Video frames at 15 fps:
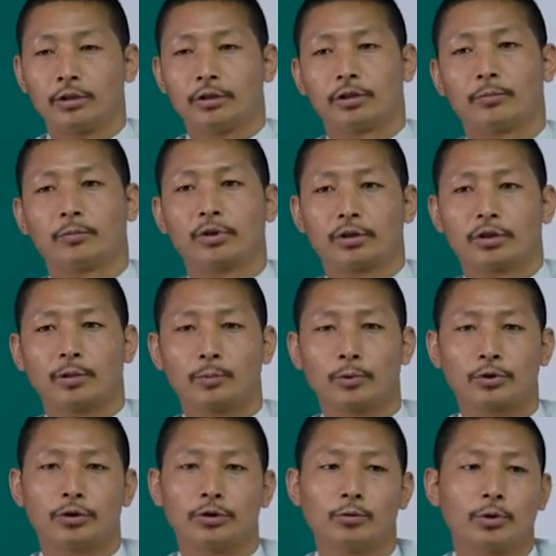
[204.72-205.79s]
some,
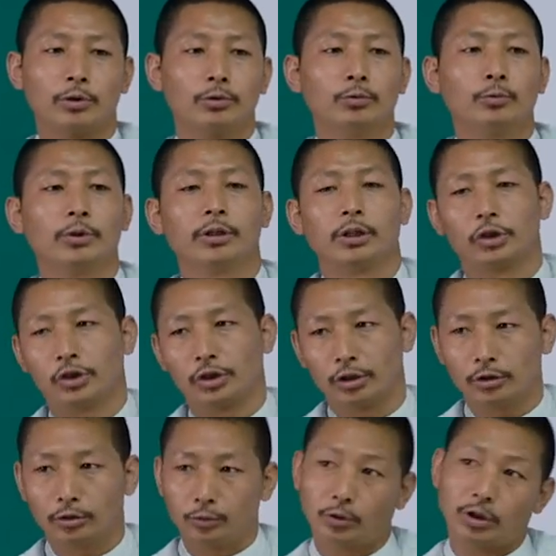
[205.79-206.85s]
suppose you want to wear a
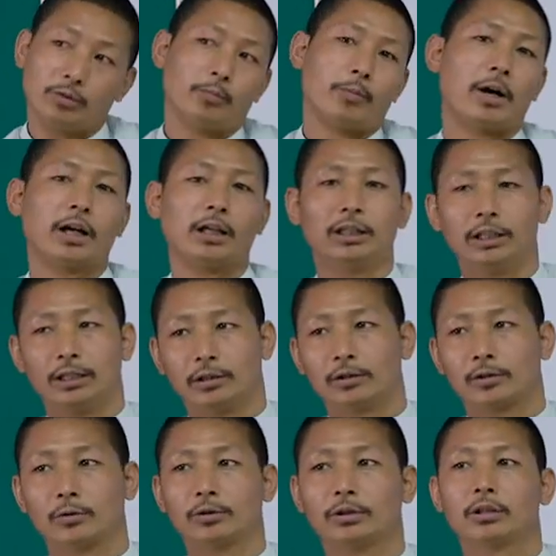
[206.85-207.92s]
shirt, you can buy it.
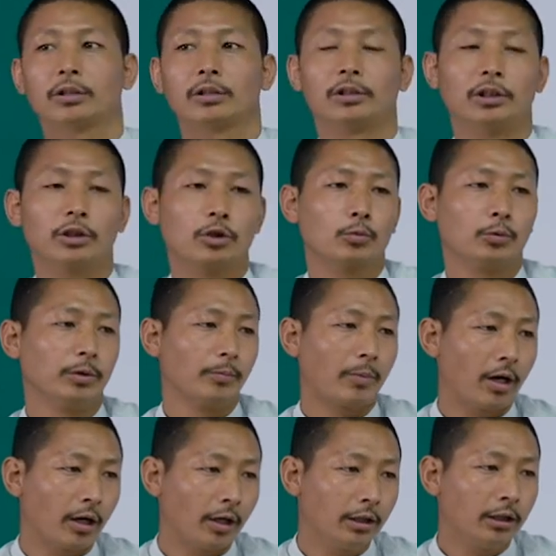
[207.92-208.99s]
So there are things we
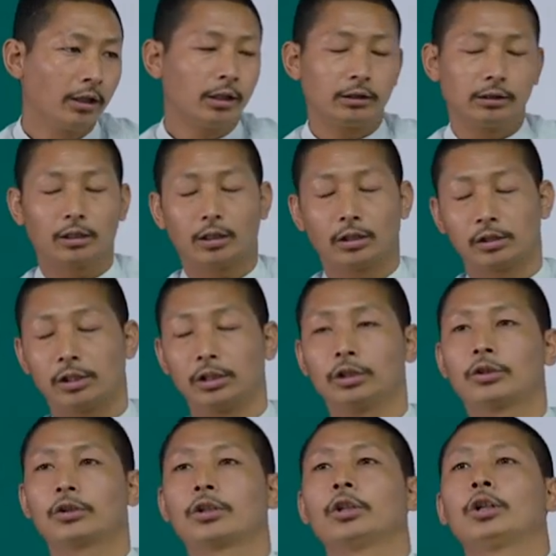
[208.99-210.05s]
buy, there are
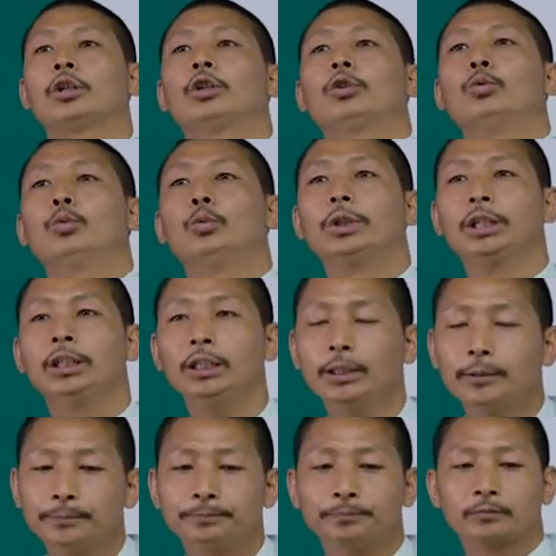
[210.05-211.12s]
things
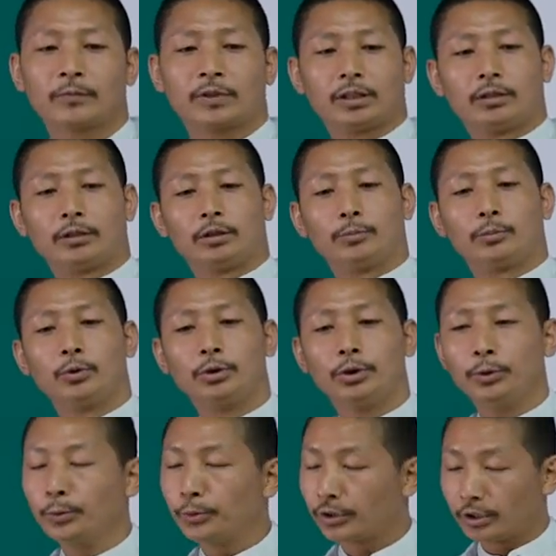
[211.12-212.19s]
we uh,
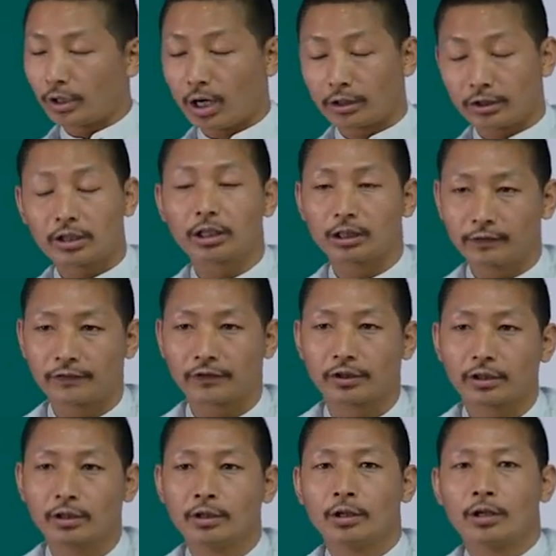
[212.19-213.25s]
produce
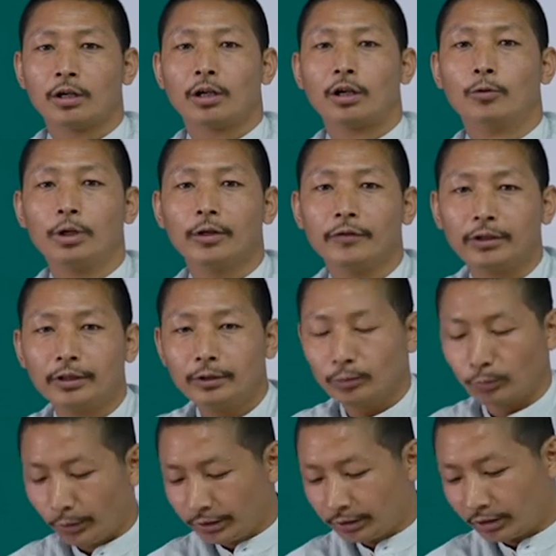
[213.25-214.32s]
ourselves. However,
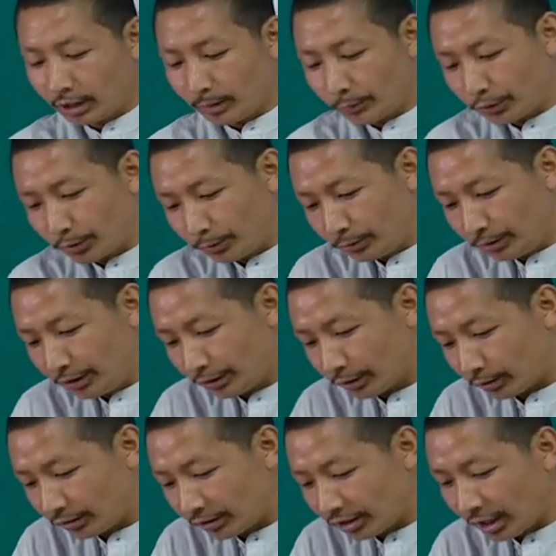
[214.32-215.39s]
when it comes to this
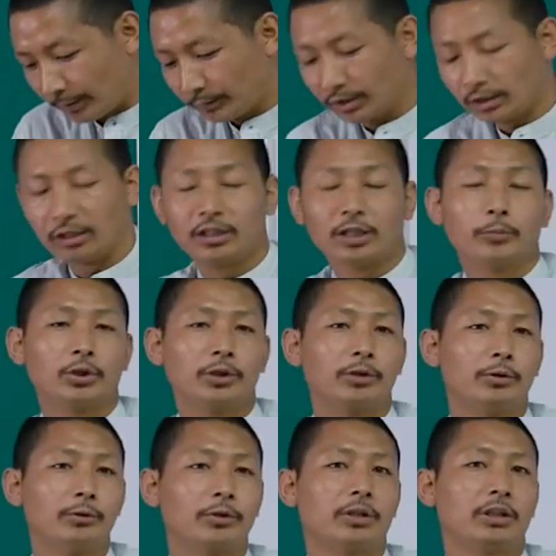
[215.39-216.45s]
concept, consumption
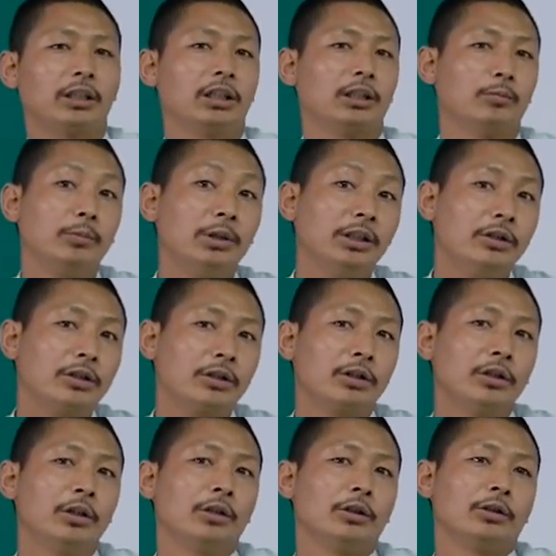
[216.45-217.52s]
goods, it means
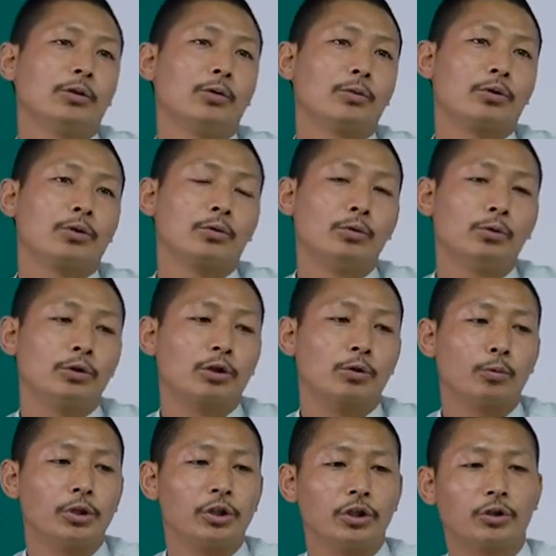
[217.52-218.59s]
those goods
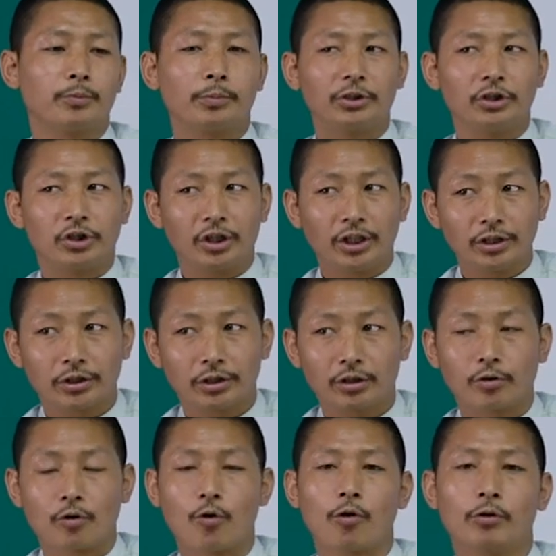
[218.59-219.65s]
which is
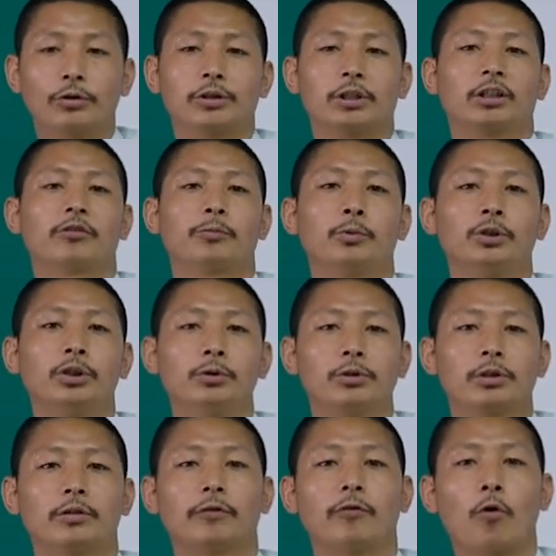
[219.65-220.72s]
purchased or
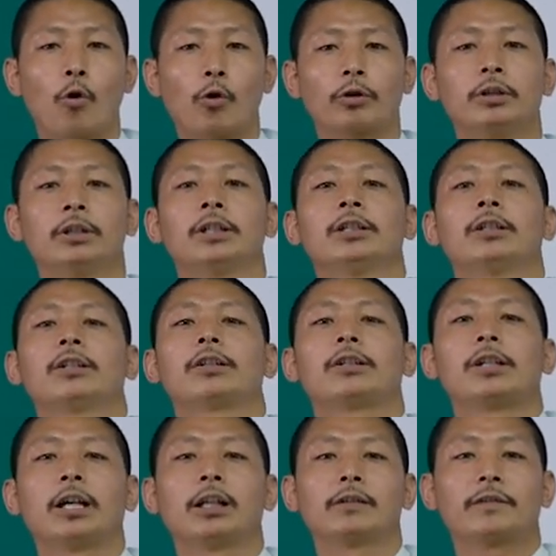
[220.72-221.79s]
self-produced for
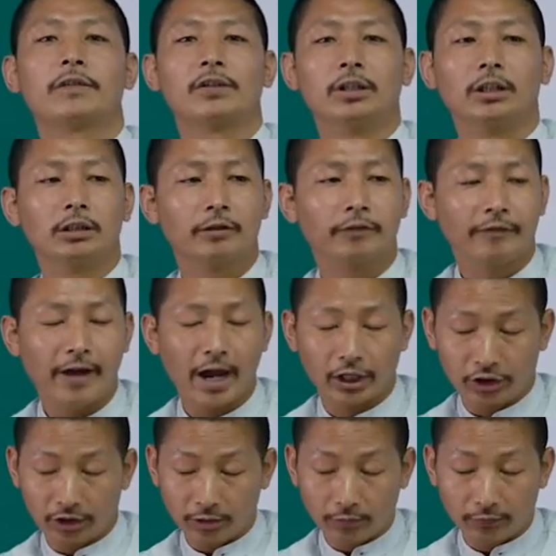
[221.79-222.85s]

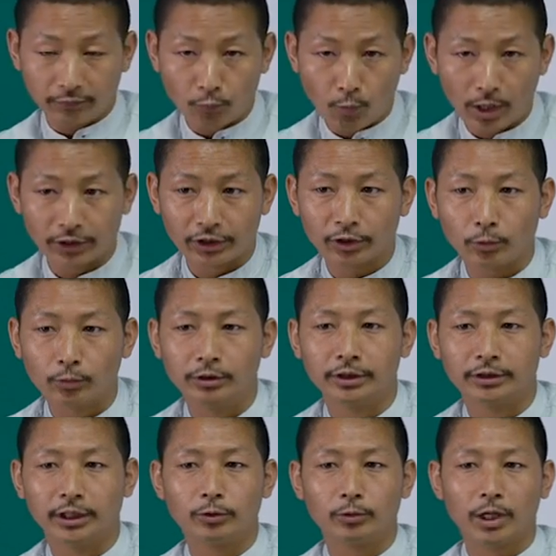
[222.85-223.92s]
self-satisfaction of one's only.
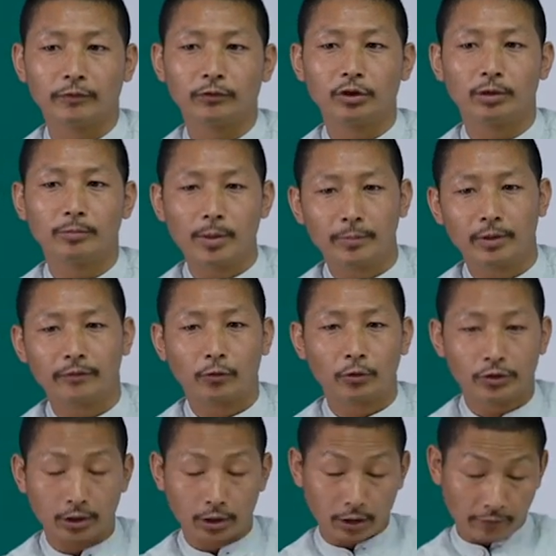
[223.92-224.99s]
That you have to remember,
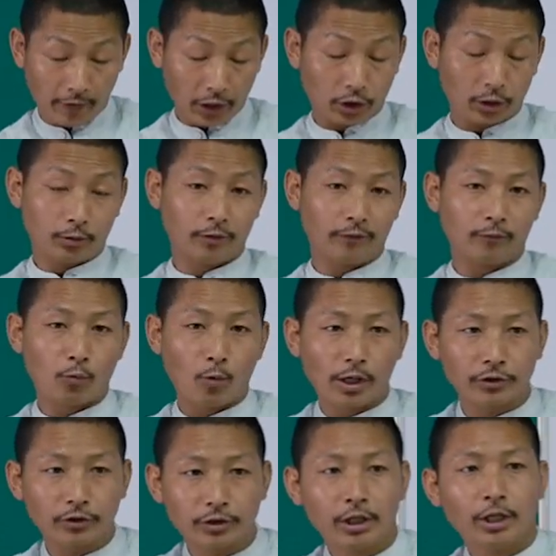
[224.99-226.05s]
for satisfaction of
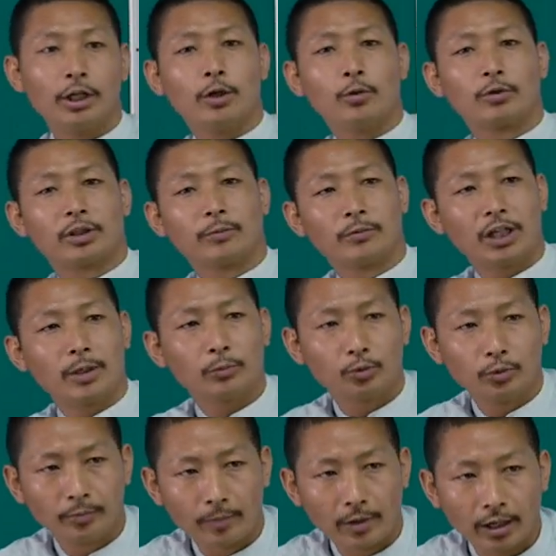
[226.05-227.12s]
one's, sometimes
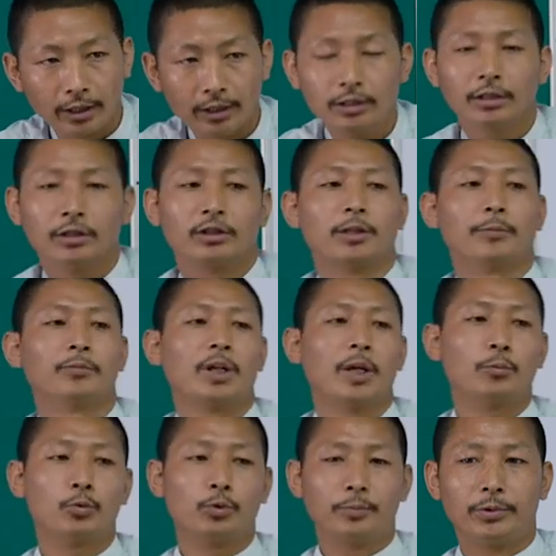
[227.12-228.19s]
we buy,
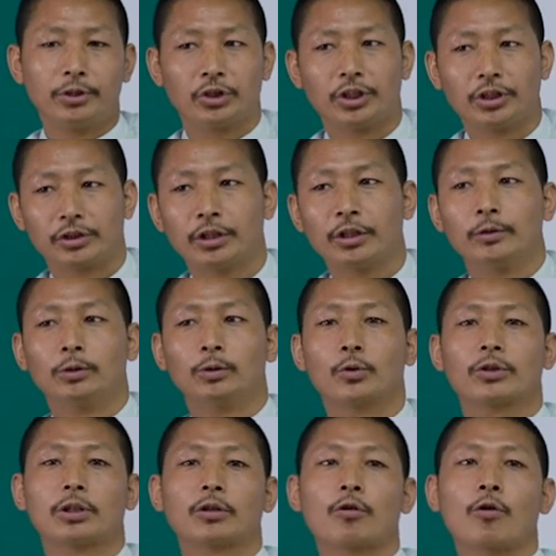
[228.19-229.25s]
sometimes we purchase.
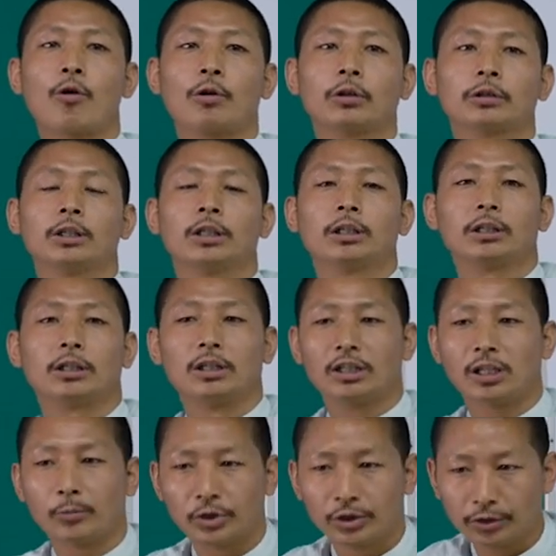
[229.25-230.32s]
Those are called
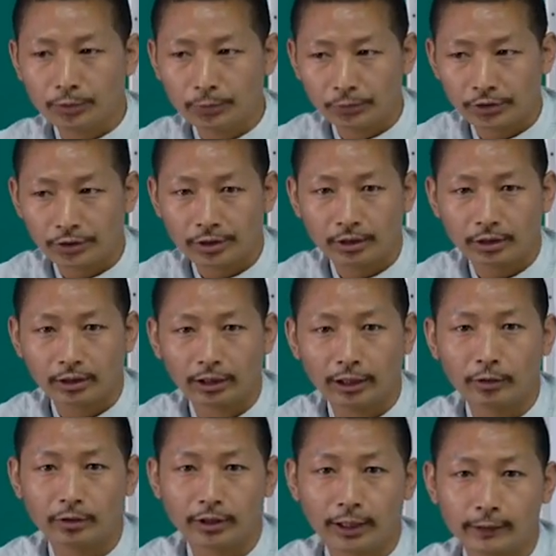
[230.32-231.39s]
consumption goods,
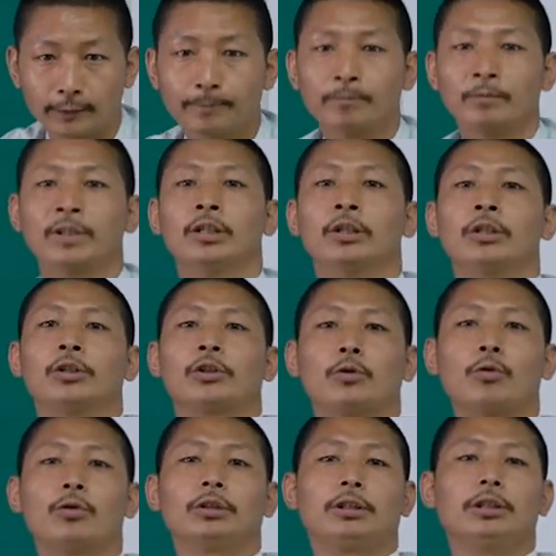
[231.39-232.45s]
clear or not?
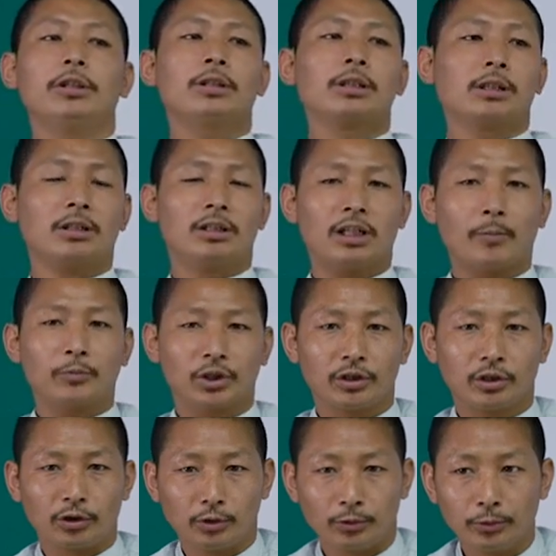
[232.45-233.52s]
So these
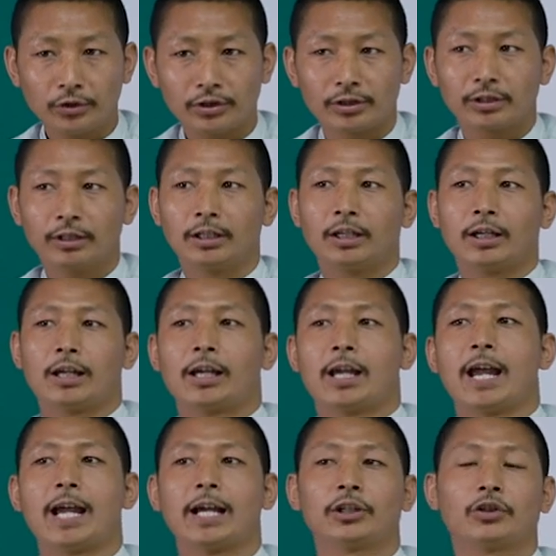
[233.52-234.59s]
consumption goods
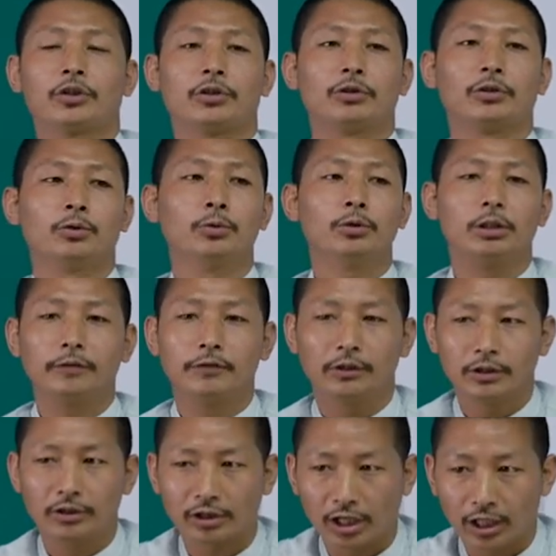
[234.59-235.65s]
has two
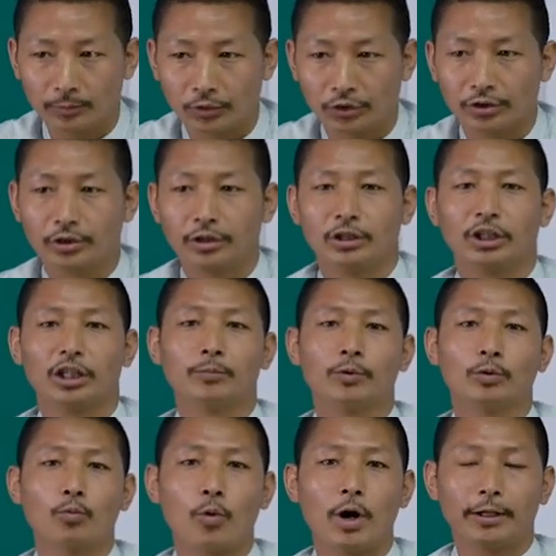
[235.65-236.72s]
different types.
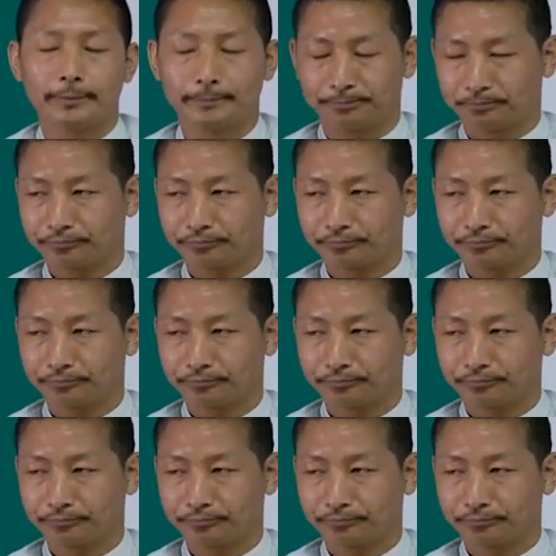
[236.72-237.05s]
Number one,